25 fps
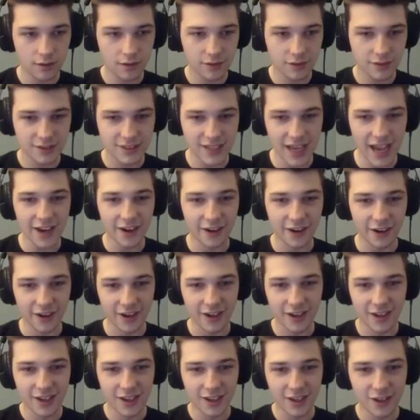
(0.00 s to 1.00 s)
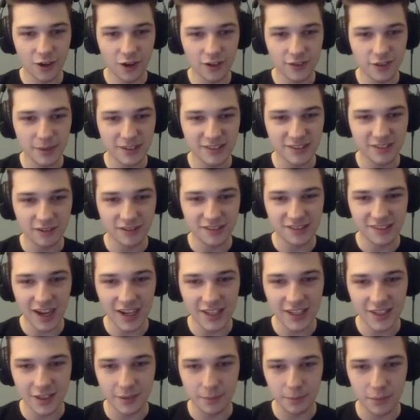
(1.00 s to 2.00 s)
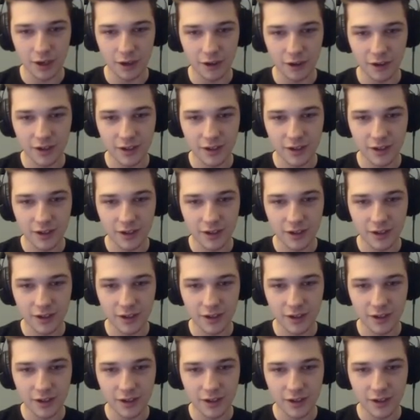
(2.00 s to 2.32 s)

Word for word: Tanner, you don't have to be so silent, bro.